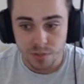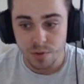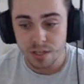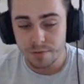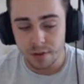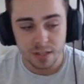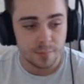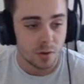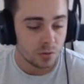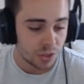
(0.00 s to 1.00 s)
Switch,
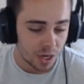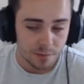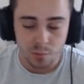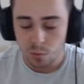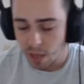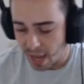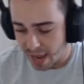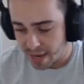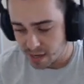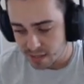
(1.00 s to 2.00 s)
Thunderbolt, Shadow Ball,
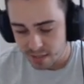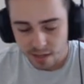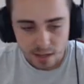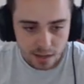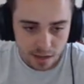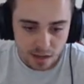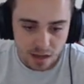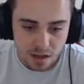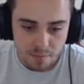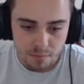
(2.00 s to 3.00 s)
Hex,
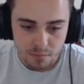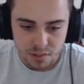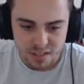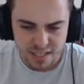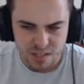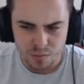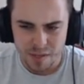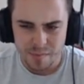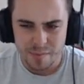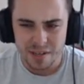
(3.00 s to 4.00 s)
um, Signal
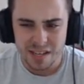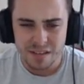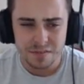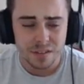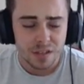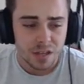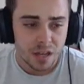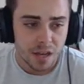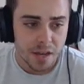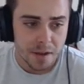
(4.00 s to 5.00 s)
Beam I believe.
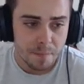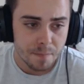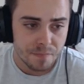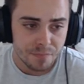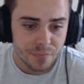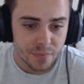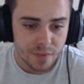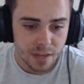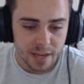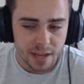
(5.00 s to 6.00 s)
Um,
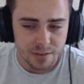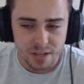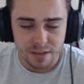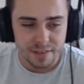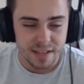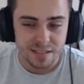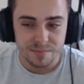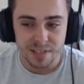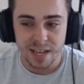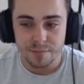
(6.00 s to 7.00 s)
like, outside of that it
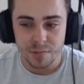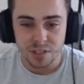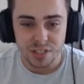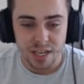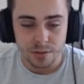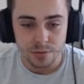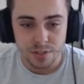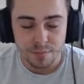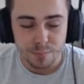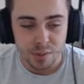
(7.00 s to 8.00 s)
doesn't really have much
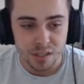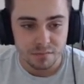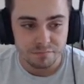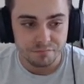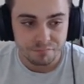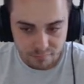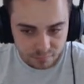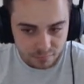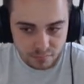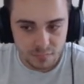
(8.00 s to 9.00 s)
else, but
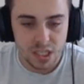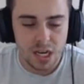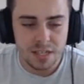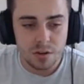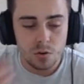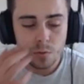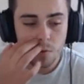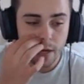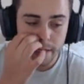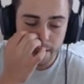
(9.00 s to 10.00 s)
it's a cool
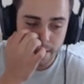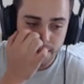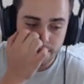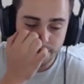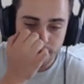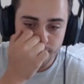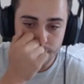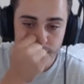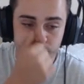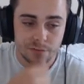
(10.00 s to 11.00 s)
boy. It's
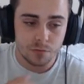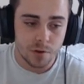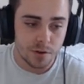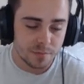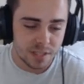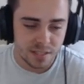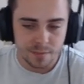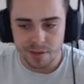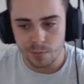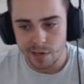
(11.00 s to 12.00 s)
faster than the other Rotoms. it's
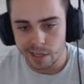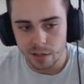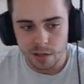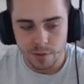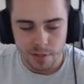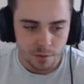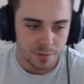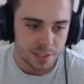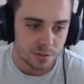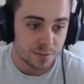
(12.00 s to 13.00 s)
a bit weaker though and
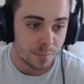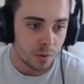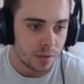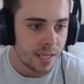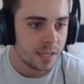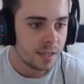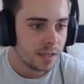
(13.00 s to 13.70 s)
obviously not as bulky.